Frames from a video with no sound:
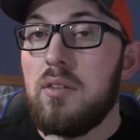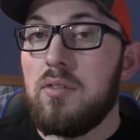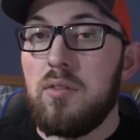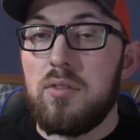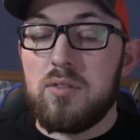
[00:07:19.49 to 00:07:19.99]

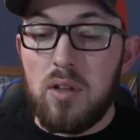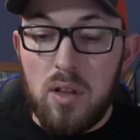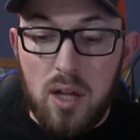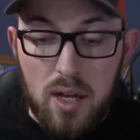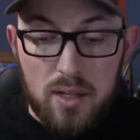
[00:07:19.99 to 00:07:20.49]
So there's a
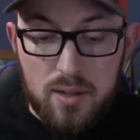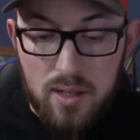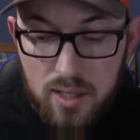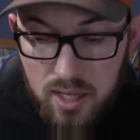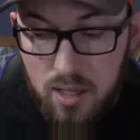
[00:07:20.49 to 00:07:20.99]
lot
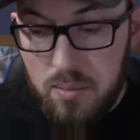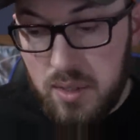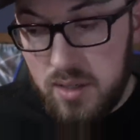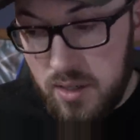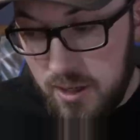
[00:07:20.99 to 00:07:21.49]
that can
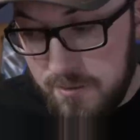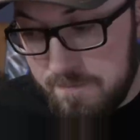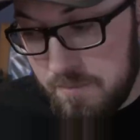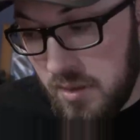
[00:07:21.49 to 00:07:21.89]
be done.